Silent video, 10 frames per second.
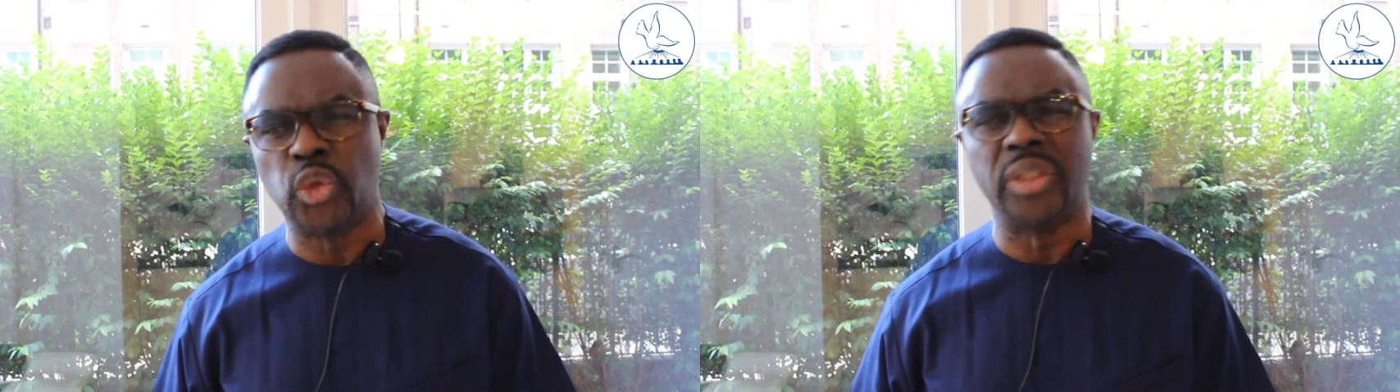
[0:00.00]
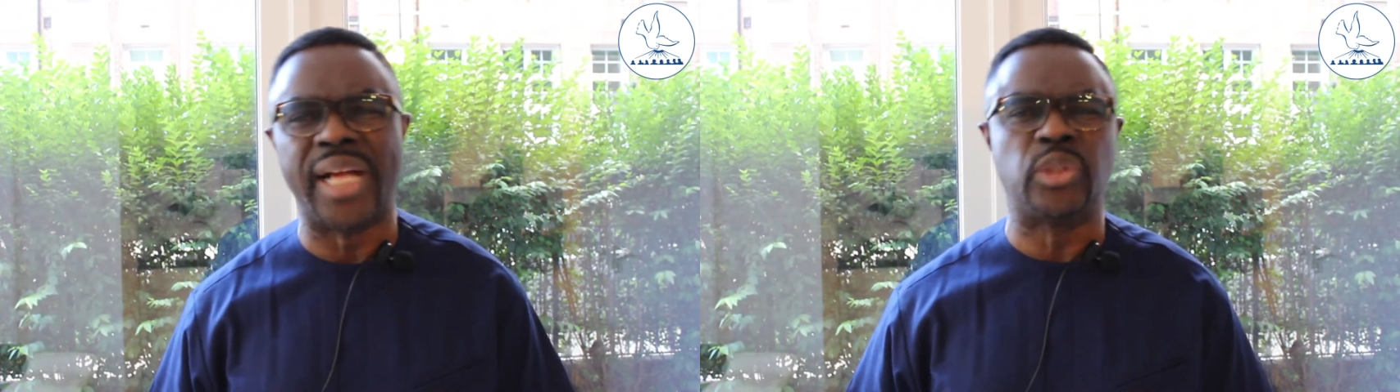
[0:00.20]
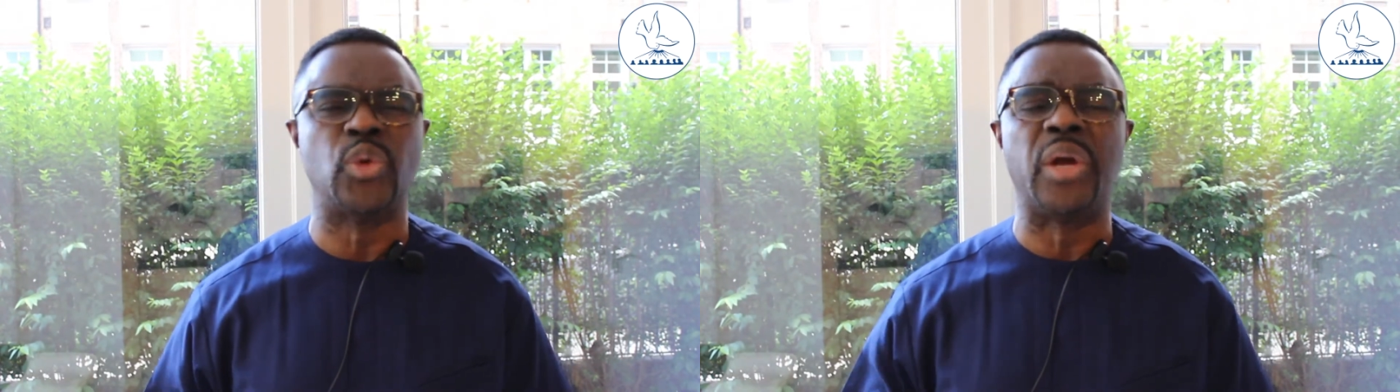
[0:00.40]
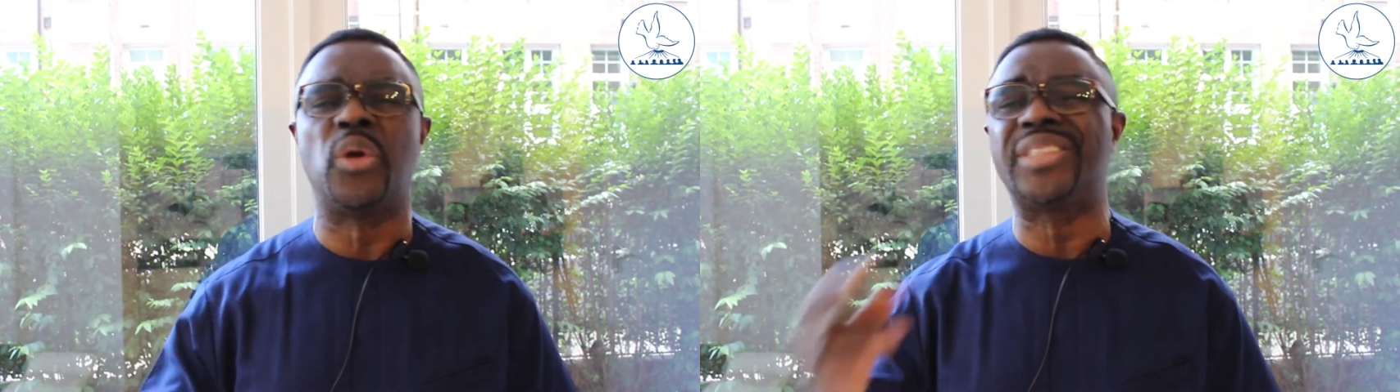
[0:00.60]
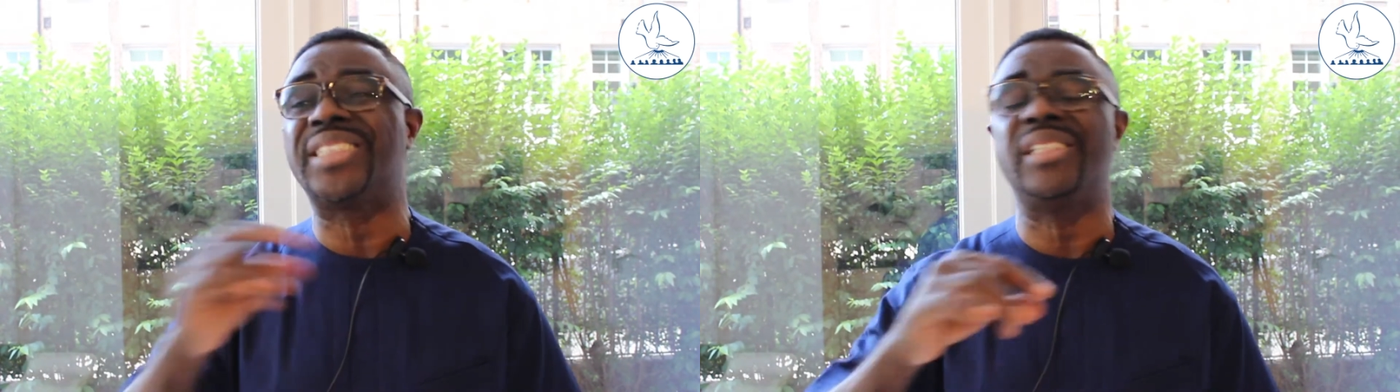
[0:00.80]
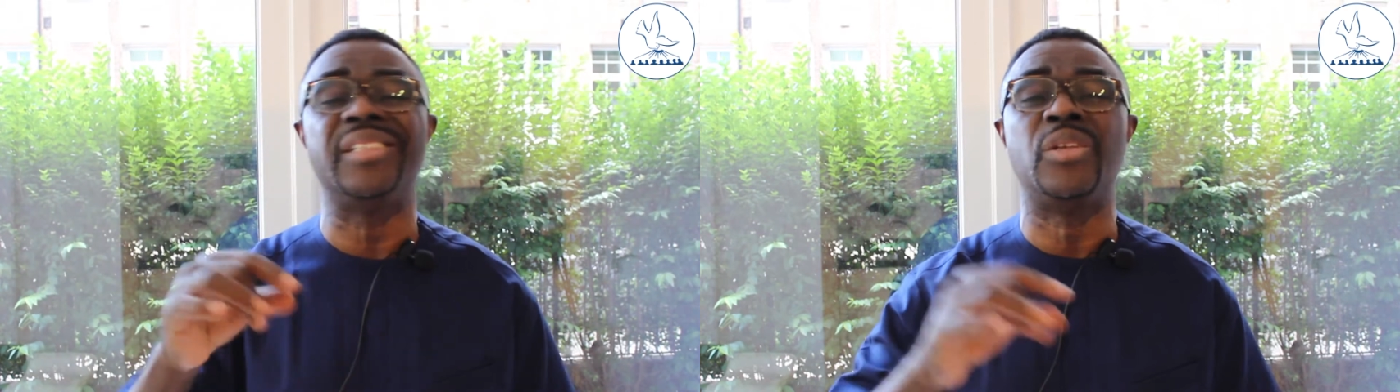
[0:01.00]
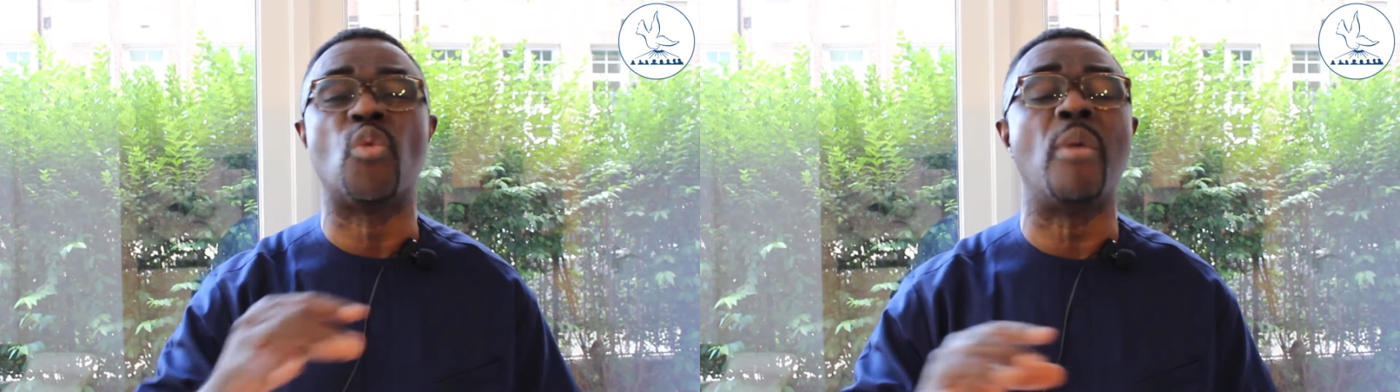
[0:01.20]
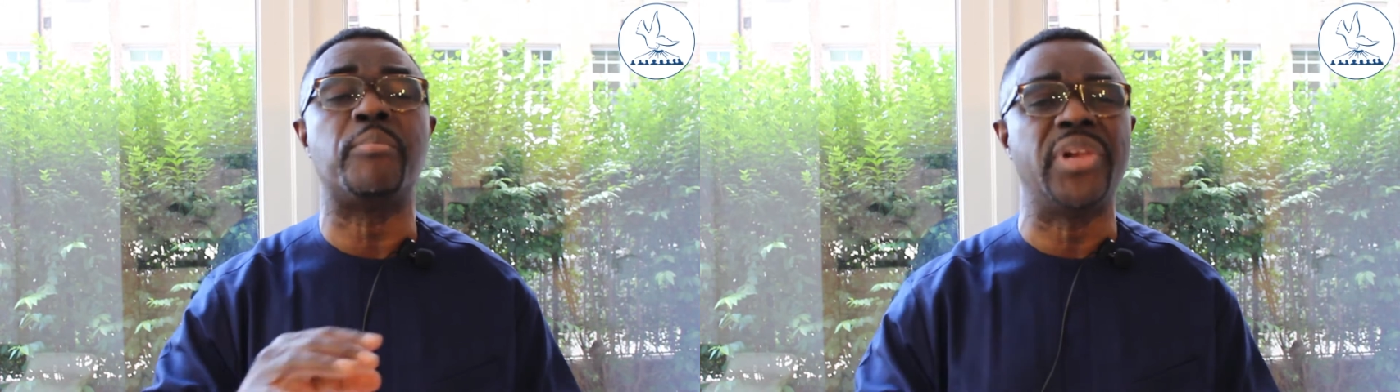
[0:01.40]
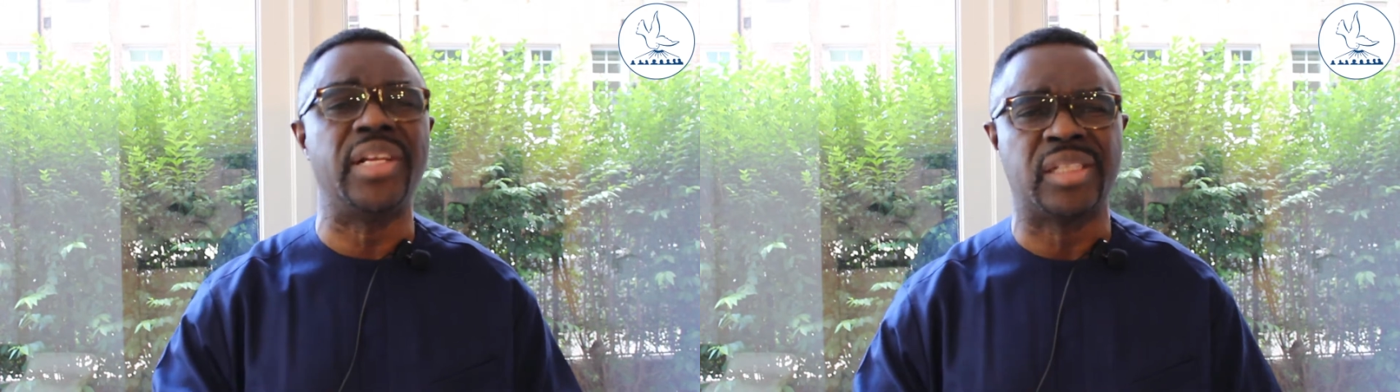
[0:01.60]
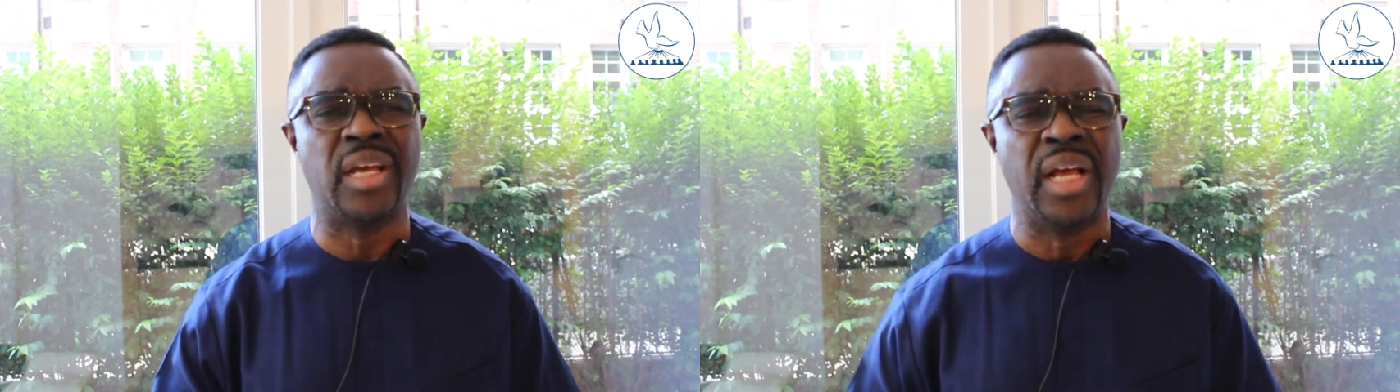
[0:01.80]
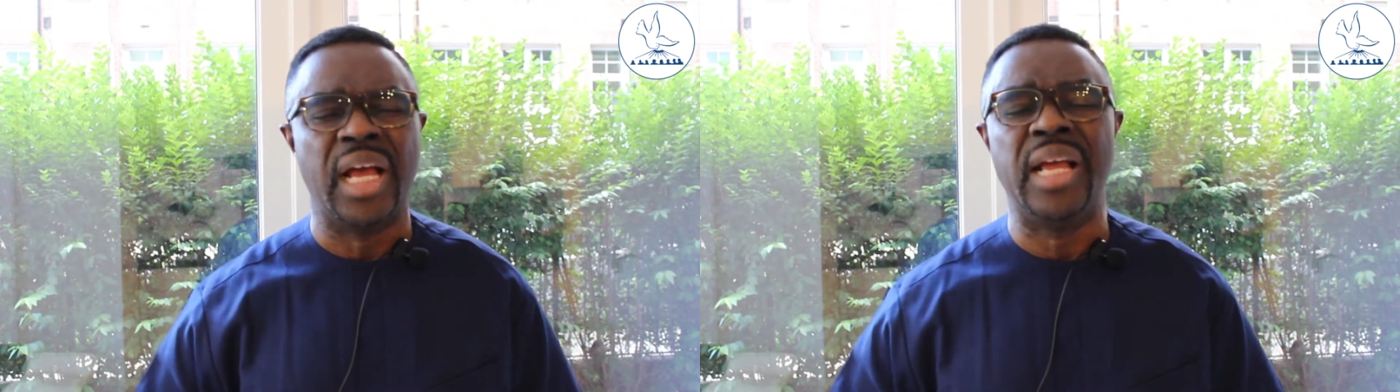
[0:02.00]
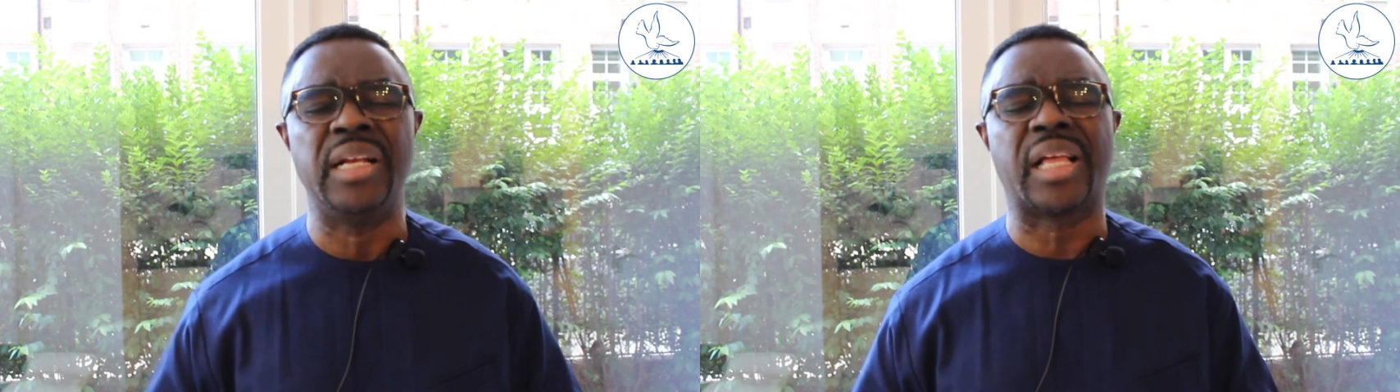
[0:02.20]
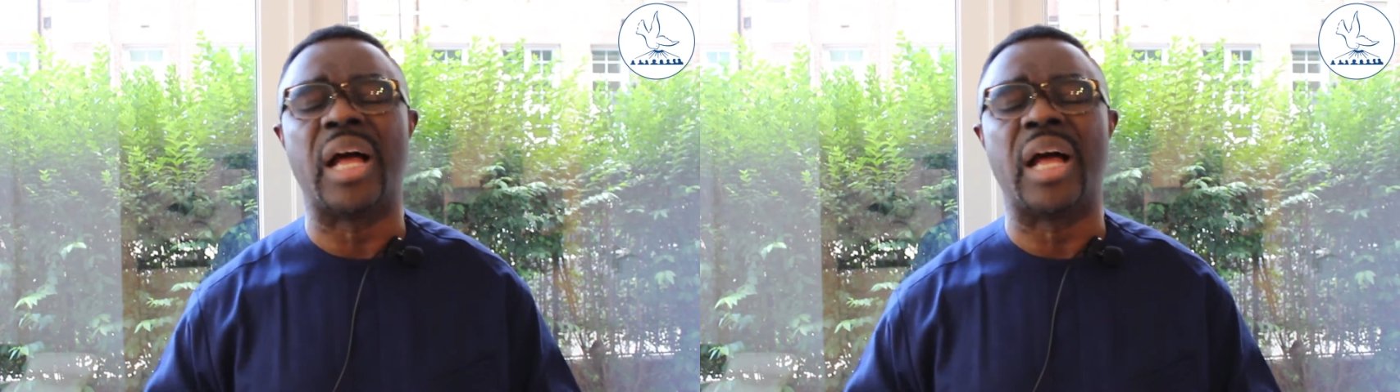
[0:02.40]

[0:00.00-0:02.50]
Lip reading: sure that you are not in one place in